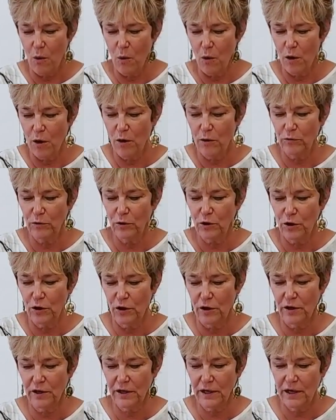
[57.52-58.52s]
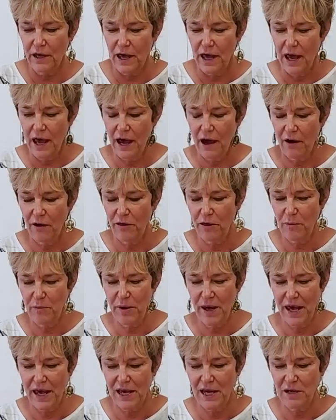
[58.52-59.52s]
or look how the
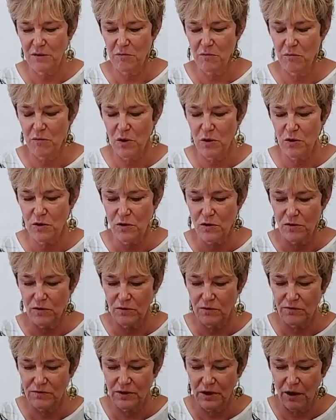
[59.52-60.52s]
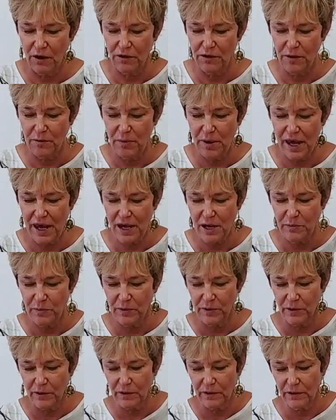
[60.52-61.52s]
paint moves on the
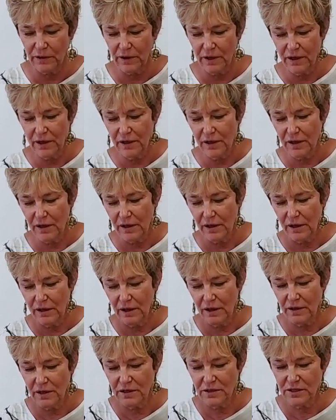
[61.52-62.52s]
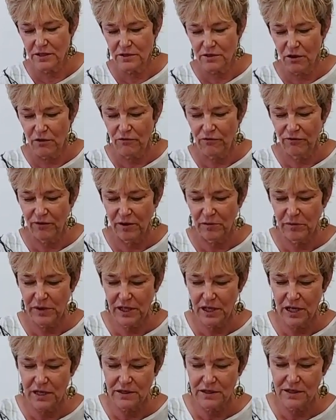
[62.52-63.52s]
paper. And it's so fun
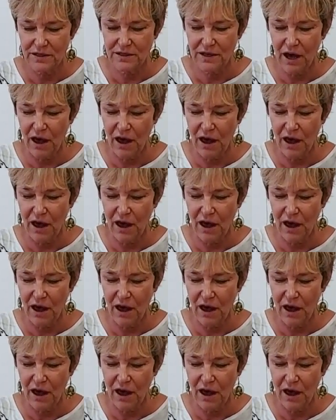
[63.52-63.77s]
because it's